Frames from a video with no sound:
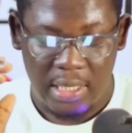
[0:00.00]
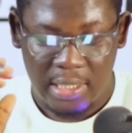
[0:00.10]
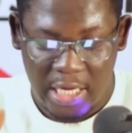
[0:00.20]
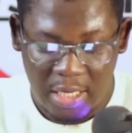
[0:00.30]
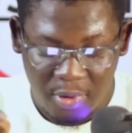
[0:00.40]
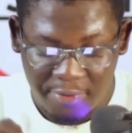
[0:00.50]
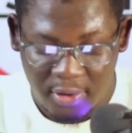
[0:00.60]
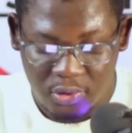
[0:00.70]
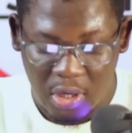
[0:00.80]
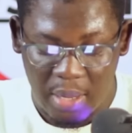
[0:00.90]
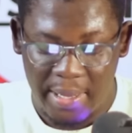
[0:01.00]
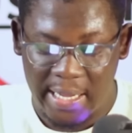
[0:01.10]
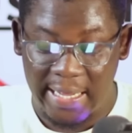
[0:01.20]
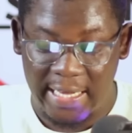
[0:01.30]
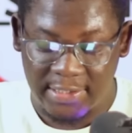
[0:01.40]
Then he moved on to
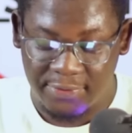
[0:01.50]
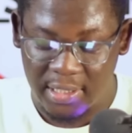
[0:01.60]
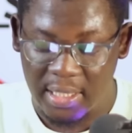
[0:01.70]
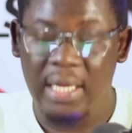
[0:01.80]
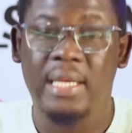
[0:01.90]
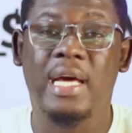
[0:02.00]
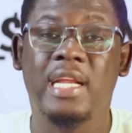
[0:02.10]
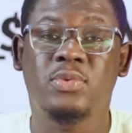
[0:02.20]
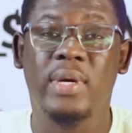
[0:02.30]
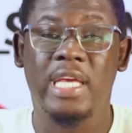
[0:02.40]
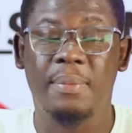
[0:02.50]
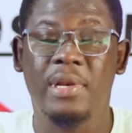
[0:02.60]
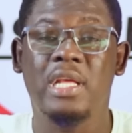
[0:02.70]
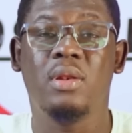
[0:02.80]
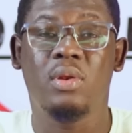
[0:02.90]
Hamega SV. That is where he
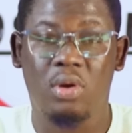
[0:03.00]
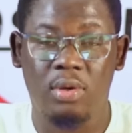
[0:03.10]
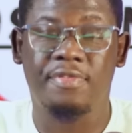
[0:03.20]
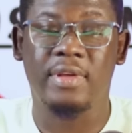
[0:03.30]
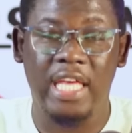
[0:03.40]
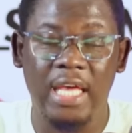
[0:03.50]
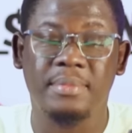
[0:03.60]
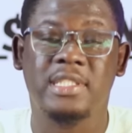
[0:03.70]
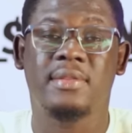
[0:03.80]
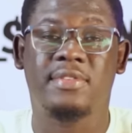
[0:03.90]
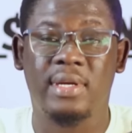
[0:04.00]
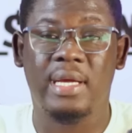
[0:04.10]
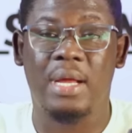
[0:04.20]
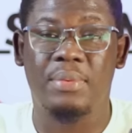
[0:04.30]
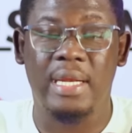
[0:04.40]
played a lot of games.
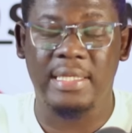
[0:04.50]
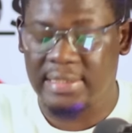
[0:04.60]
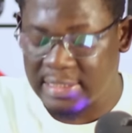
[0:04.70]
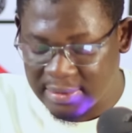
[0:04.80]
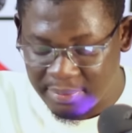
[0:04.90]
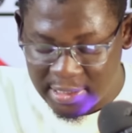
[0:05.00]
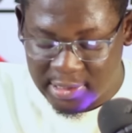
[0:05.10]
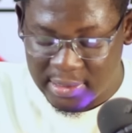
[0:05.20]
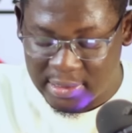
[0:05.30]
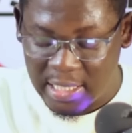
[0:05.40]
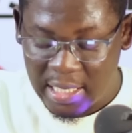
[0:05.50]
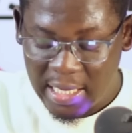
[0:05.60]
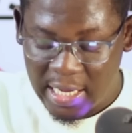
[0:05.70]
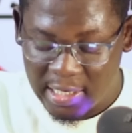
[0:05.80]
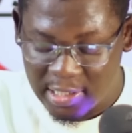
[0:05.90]
306 matches,
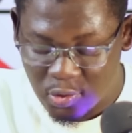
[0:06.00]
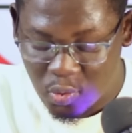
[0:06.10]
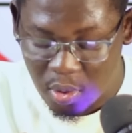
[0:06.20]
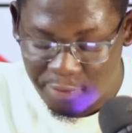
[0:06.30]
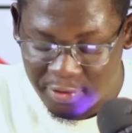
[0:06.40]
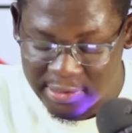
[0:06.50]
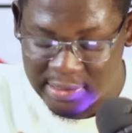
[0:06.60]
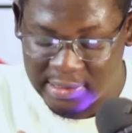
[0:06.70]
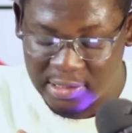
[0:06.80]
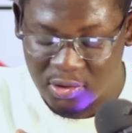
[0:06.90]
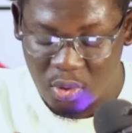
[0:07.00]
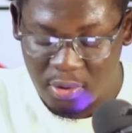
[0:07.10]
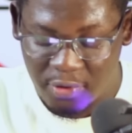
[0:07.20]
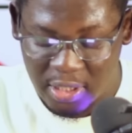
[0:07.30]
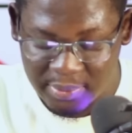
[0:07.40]
and he scored 46
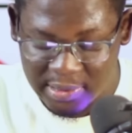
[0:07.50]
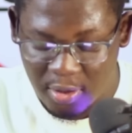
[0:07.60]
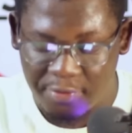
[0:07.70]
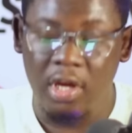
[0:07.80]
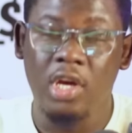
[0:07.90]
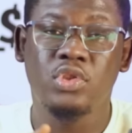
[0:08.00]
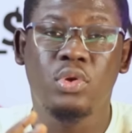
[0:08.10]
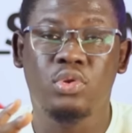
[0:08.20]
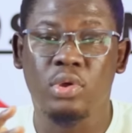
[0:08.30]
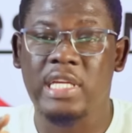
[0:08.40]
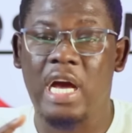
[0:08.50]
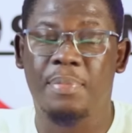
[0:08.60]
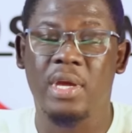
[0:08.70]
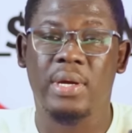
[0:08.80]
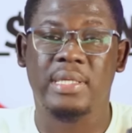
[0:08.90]
goals for himself. So total
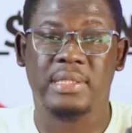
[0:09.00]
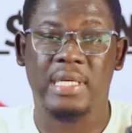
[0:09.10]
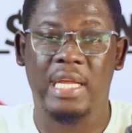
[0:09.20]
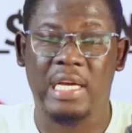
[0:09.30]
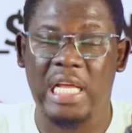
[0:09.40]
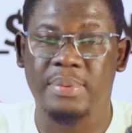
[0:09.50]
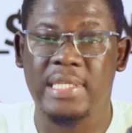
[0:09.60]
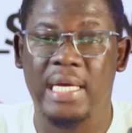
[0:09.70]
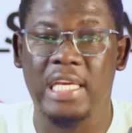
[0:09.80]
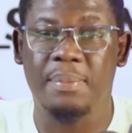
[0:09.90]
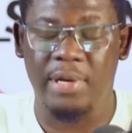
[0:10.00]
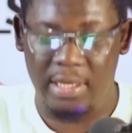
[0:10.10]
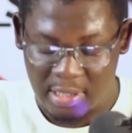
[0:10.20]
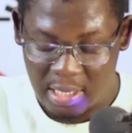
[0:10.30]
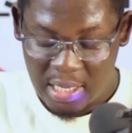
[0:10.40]
appearance at the club side, he
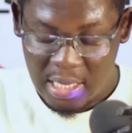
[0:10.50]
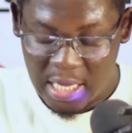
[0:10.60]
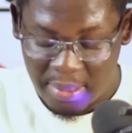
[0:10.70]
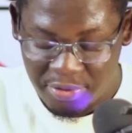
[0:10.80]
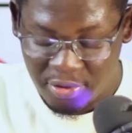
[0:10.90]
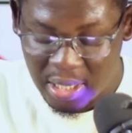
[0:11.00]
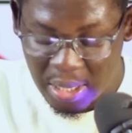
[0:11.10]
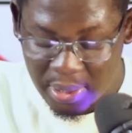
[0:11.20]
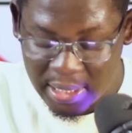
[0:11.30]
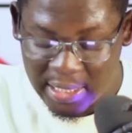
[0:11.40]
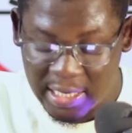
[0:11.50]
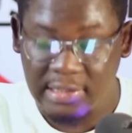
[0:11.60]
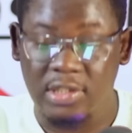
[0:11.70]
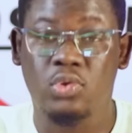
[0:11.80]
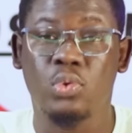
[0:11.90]
played
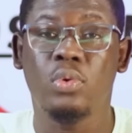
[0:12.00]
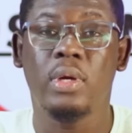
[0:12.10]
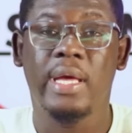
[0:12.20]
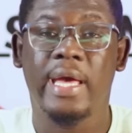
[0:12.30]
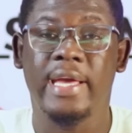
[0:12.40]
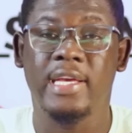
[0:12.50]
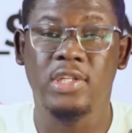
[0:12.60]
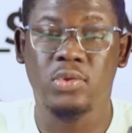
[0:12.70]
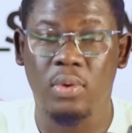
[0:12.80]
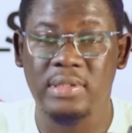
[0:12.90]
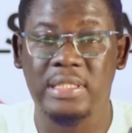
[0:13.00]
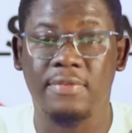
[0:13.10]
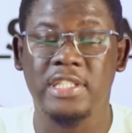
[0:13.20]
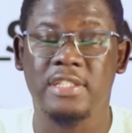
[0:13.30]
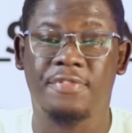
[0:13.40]
382, and he scored
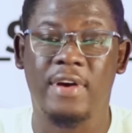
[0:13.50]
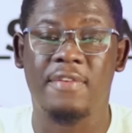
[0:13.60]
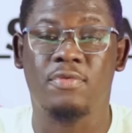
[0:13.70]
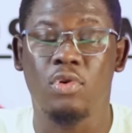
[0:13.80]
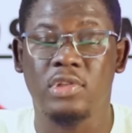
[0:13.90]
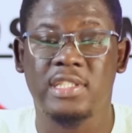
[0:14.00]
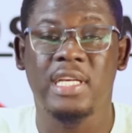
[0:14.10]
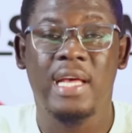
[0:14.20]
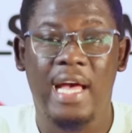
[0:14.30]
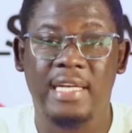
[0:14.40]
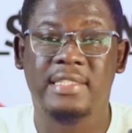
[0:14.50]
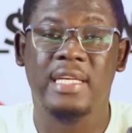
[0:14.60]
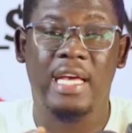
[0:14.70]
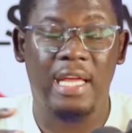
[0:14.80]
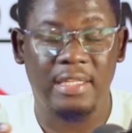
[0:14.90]
75 goals
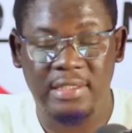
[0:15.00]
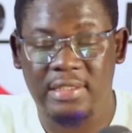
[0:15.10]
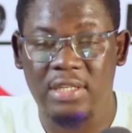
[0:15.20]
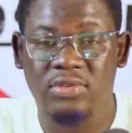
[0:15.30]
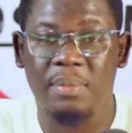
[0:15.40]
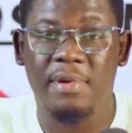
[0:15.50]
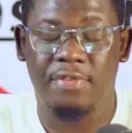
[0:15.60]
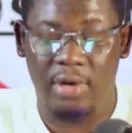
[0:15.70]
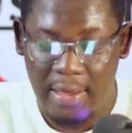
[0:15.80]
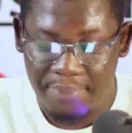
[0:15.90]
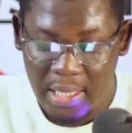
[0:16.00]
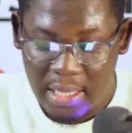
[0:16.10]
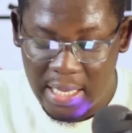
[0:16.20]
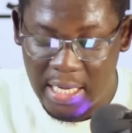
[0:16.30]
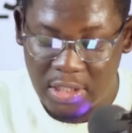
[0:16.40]
as a central midfielder
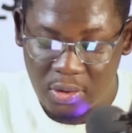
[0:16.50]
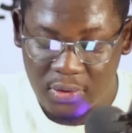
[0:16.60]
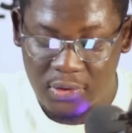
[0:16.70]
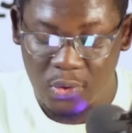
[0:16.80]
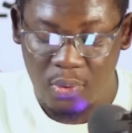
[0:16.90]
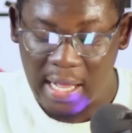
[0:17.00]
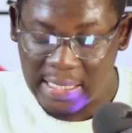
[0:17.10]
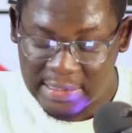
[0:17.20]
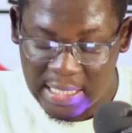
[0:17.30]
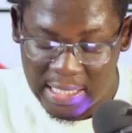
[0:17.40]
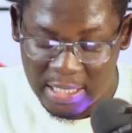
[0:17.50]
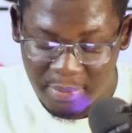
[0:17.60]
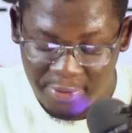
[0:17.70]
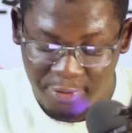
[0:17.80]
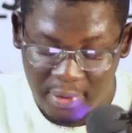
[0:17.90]
and also attacking
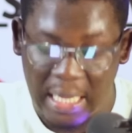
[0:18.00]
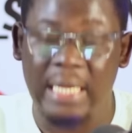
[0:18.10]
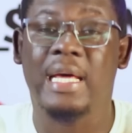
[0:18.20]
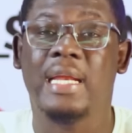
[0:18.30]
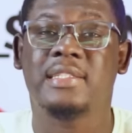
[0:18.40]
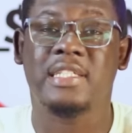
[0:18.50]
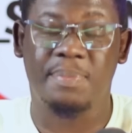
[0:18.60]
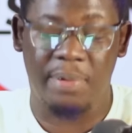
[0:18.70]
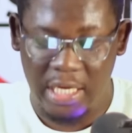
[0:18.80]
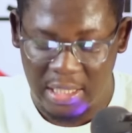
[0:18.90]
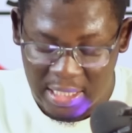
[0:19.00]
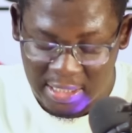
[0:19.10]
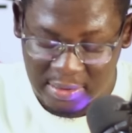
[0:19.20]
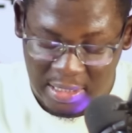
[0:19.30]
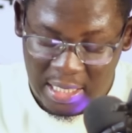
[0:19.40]
midfielder. That is his playing
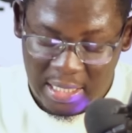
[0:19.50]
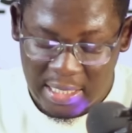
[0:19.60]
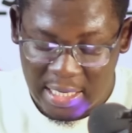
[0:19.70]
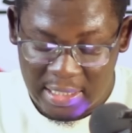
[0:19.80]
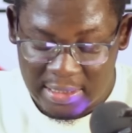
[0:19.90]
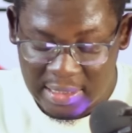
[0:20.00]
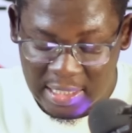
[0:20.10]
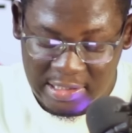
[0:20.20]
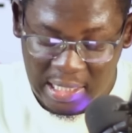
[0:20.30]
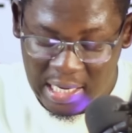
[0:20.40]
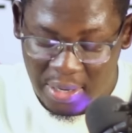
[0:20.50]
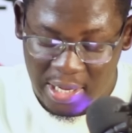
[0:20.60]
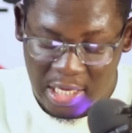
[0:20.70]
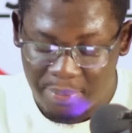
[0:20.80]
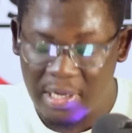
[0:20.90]
days. Then international
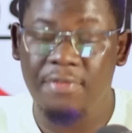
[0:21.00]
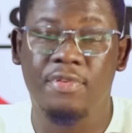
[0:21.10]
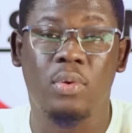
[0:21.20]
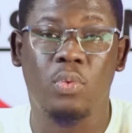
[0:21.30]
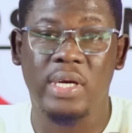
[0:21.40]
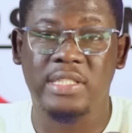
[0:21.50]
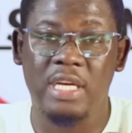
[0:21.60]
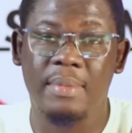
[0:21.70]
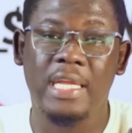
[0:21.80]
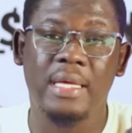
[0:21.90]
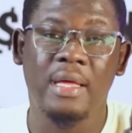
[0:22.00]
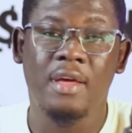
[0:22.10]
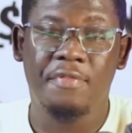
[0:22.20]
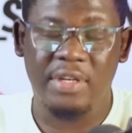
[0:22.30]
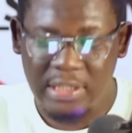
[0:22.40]
career, he played for West Germany,
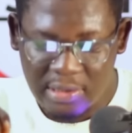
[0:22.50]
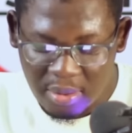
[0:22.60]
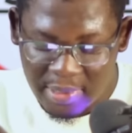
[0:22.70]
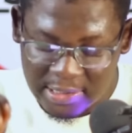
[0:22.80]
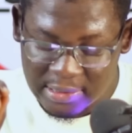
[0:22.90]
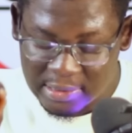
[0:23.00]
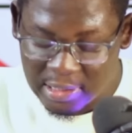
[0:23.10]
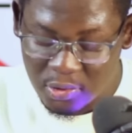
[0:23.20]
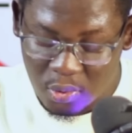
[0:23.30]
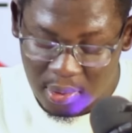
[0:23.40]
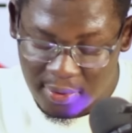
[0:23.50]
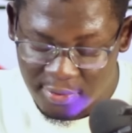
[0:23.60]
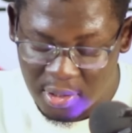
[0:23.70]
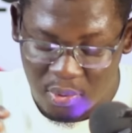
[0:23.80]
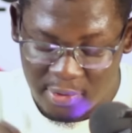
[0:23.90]
43 matches, he scored
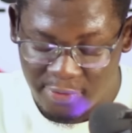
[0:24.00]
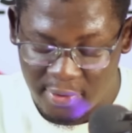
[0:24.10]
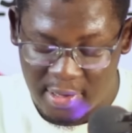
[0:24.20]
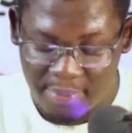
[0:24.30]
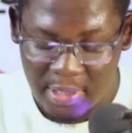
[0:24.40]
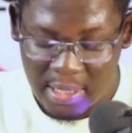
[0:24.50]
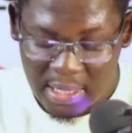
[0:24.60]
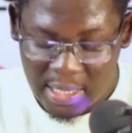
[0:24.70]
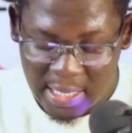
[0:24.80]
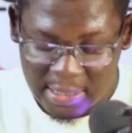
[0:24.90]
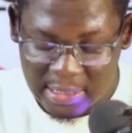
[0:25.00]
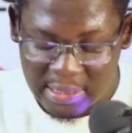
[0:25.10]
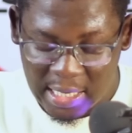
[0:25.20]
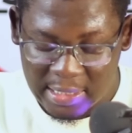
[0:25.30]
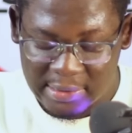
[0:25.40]
3 goals for them,
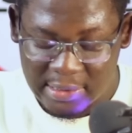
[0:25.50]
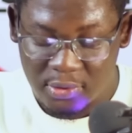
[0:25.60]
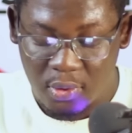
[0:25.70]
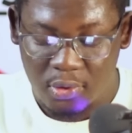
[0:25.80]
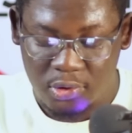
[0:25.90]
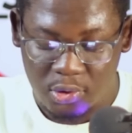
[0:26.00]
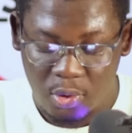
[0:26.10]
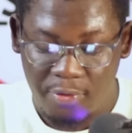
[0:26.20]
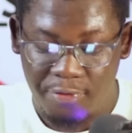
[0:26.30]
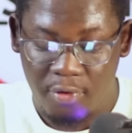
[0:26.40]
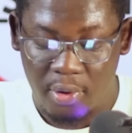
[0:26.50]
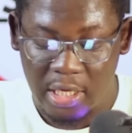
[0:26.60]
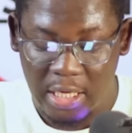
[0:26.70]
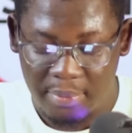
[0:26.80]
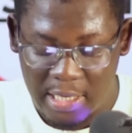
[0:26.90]
and that is it also for
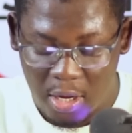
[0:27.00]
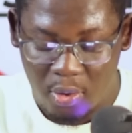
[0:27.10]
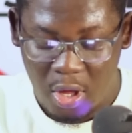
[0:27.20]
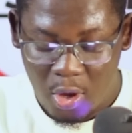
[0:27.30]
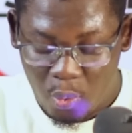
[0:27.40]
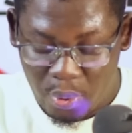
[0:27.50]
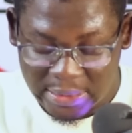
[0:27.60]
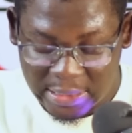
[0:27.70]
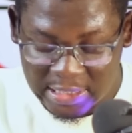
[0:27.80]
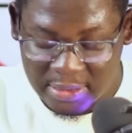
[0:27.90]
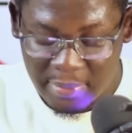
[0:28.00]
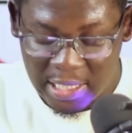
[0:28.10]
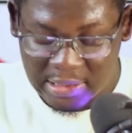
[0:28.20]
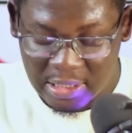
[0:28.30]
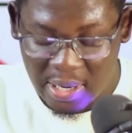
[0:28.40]
him. Now with his
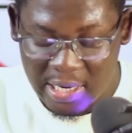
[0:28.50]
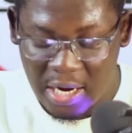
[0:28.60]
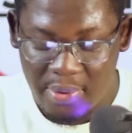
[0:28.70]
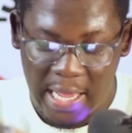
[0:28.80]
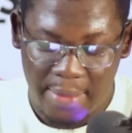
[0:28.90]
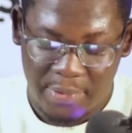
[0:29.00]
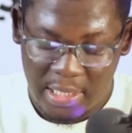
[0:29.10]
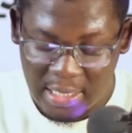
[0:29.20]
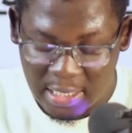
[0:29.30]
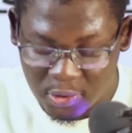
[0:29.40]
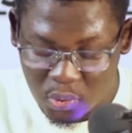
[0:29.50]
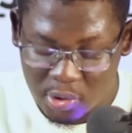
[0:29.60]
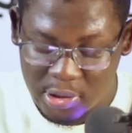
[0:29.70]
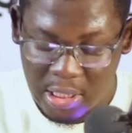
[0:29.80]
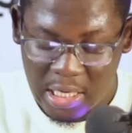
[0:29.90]
managerial career, he has
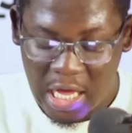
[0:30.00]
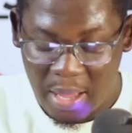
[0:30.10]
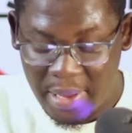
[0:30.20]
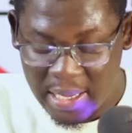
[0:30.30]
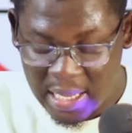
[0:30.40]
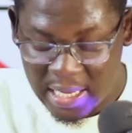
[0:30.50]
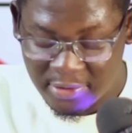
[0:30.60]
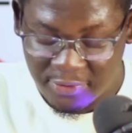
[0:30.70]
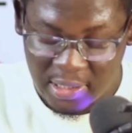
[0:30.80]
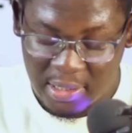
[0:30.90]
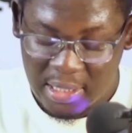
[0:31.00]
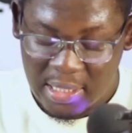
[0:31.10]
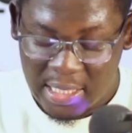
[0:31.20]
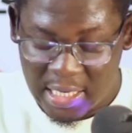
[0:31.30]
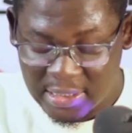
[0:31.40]
coached Hamega SV,
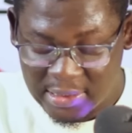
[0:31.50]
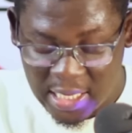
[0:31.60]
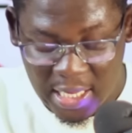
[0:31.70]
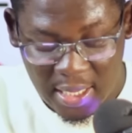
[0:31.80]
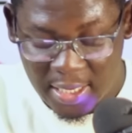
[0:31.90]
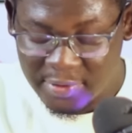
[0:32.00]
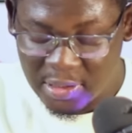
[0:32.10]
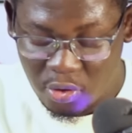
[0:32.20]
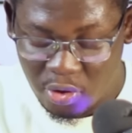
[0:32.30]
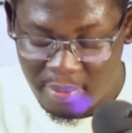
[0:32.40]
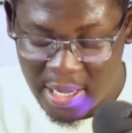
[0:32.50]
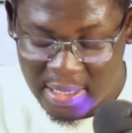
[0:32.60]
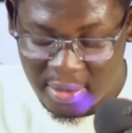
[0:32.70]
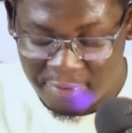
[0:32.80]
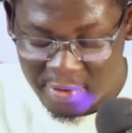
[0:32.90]
as FC
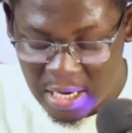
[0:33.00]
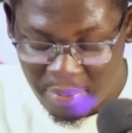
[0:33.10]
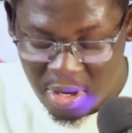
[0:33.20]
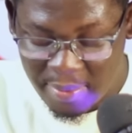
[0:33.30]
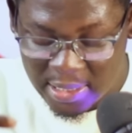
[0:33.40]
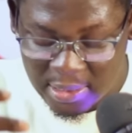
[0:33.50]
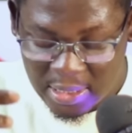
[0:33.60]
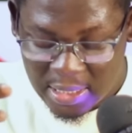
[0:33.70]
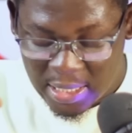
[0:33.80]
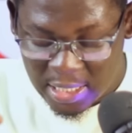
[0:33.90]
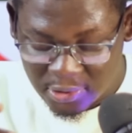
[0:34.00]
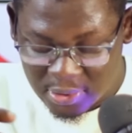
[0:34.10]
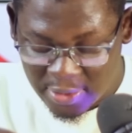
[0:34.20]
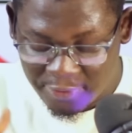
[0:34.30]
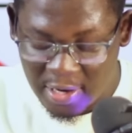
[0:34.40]
Nuremberg, Werder Bremen,
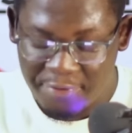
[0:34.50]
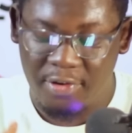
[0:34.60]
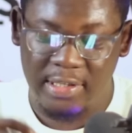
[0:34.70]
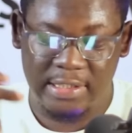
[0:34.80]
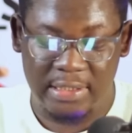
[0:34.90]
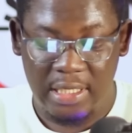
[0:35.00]
Eintracht Frankfurt,